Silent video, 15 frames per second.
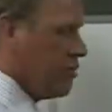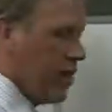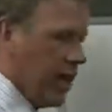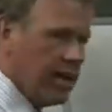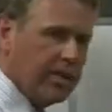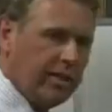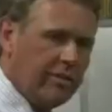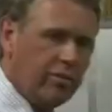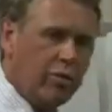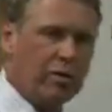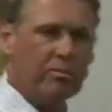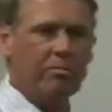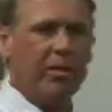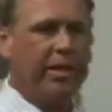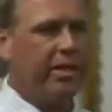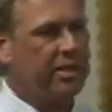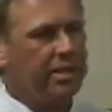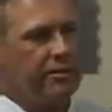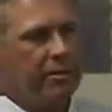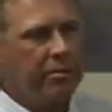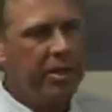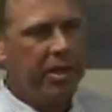You can't live 1/1,000,000th
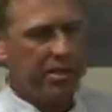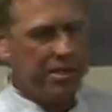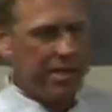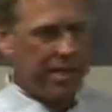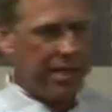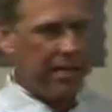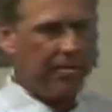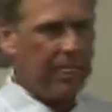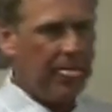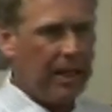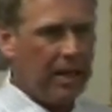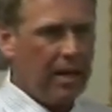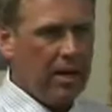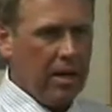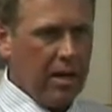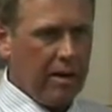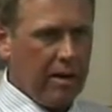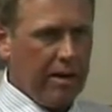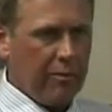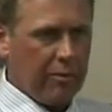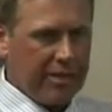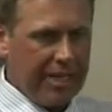of a millisecond. All
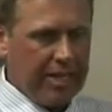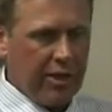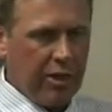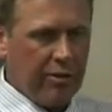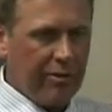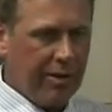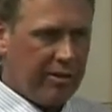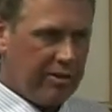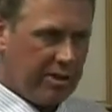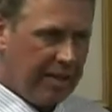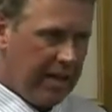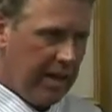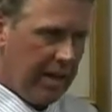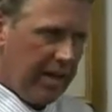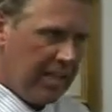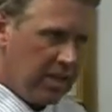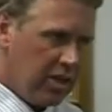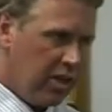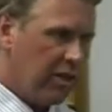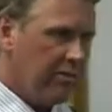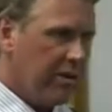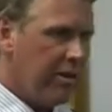right, without nerve energy. Now,
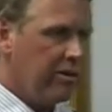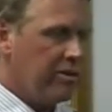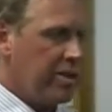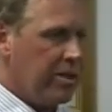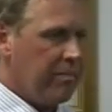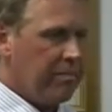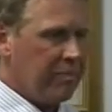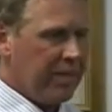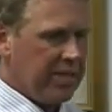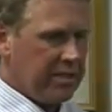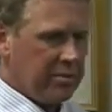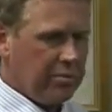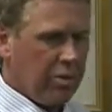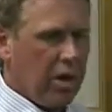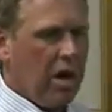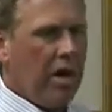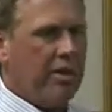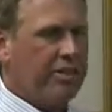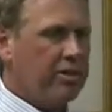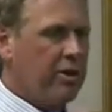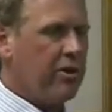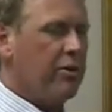nerve energy is a
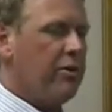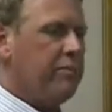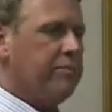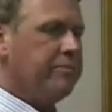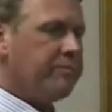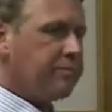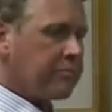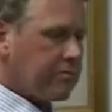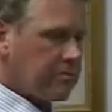broad term.